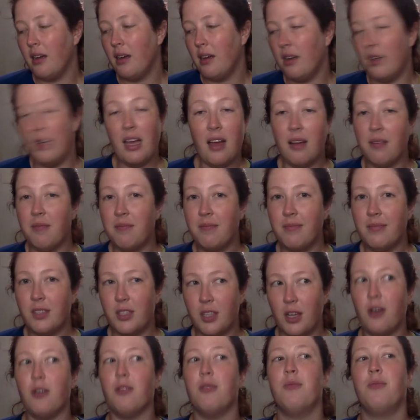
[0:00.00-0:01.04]
Yeah,
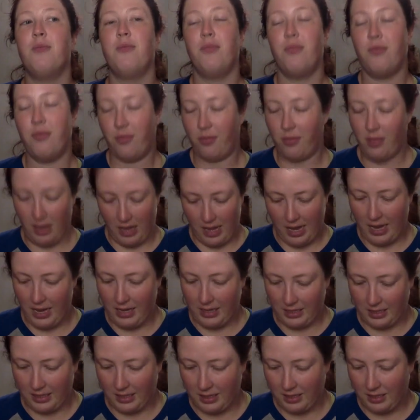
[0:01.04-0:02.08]
so
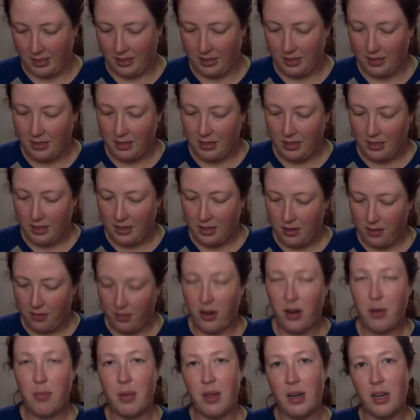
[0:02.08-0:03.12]
it's
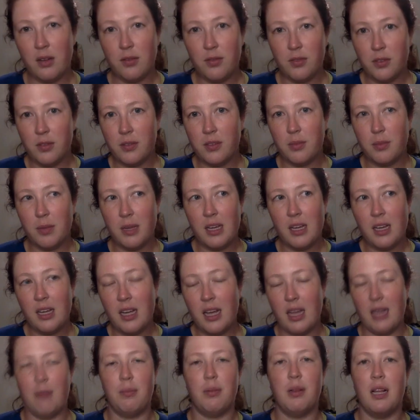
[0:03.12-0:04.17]
very meaningful to me,
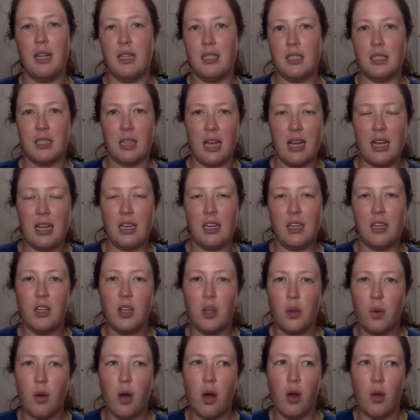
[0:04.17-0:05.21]
and plus,
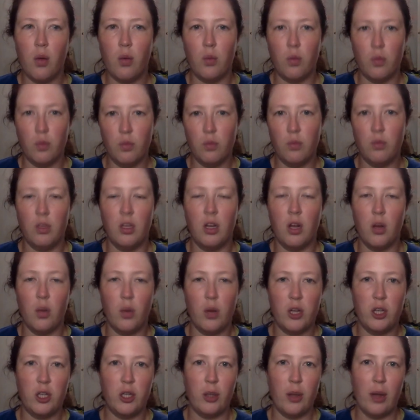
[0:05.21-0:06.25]
you all,
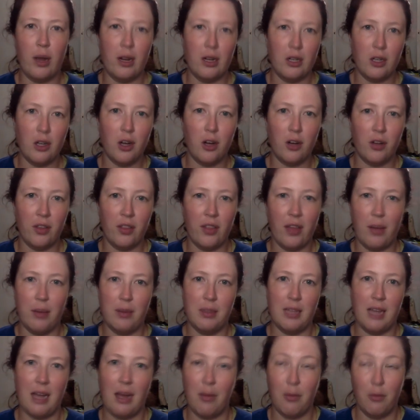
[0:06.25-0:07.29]
wish you had a dog that was
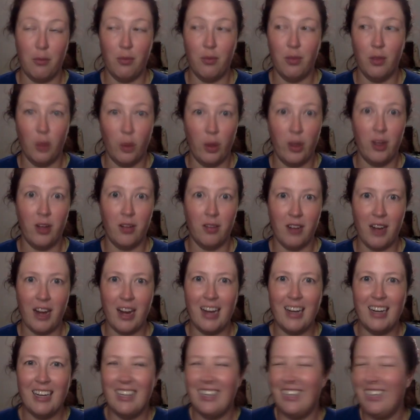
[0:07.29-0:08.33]
that loyal,
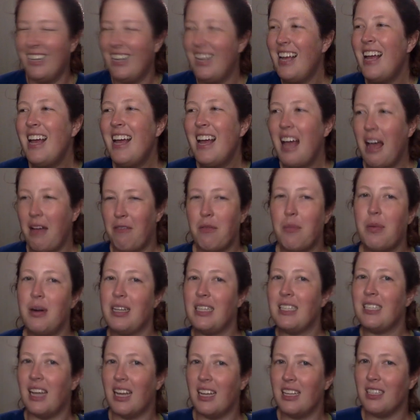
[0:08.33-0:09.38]
right? Everybody
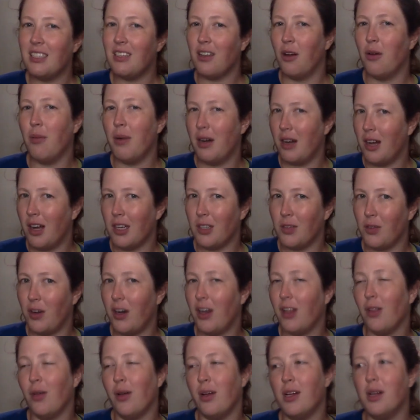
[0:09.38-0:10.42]
says, oh, my dog's
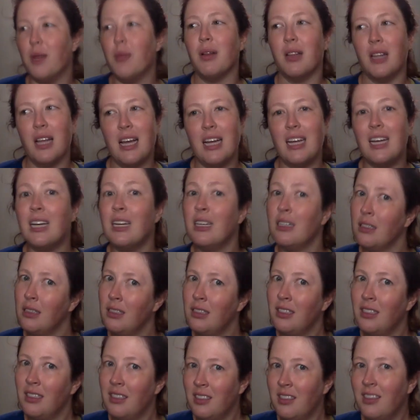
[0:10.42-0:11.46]
very loyal, but,
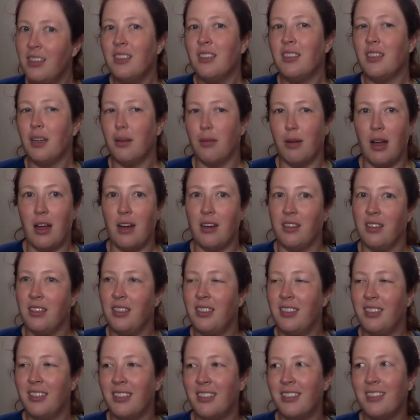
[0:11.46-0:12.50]
come on.
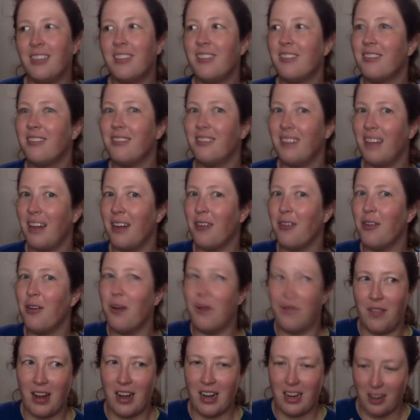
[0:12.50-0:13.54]
I don't know
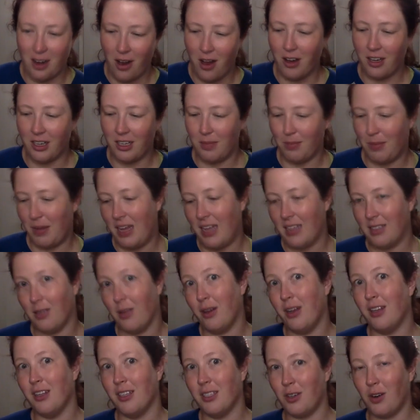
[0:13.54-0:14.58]
if any dog could be as
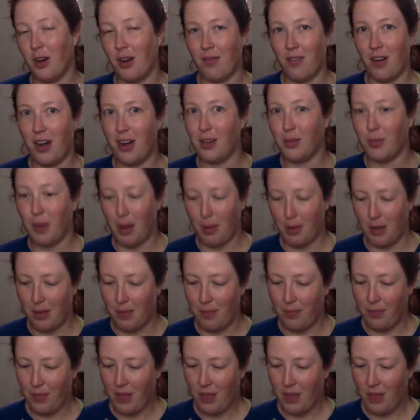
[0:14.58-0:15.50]
loyal as Greyfriars Bobby.